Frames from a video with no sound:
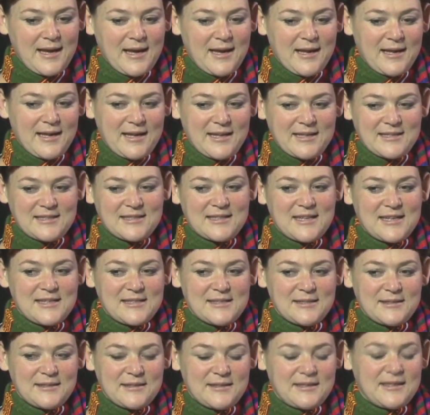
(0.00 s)
It's nice
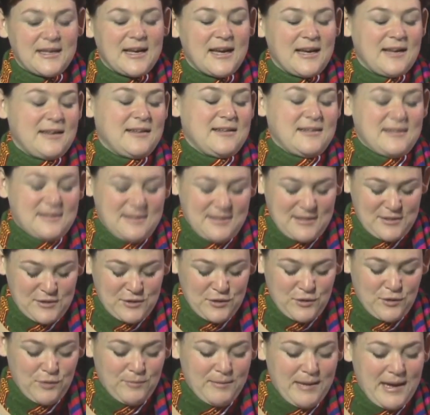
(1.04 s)
to
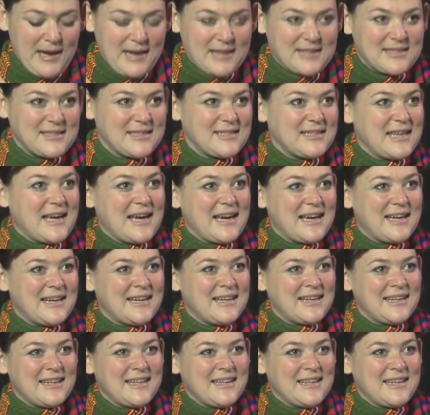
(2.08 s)
circle back to that.